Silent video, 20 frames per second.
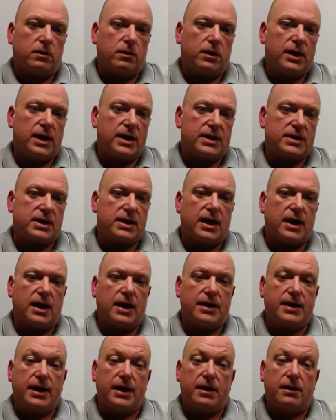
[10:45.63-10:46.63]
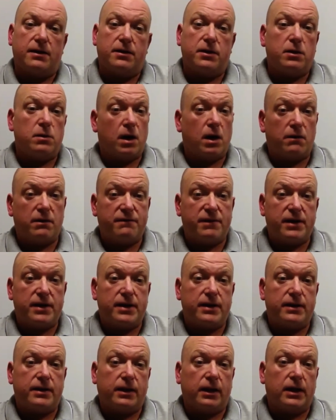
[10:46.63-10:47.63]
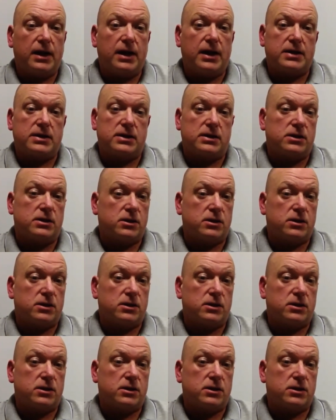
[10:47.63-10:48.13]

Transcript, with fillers: gets the idea that you are evading the licence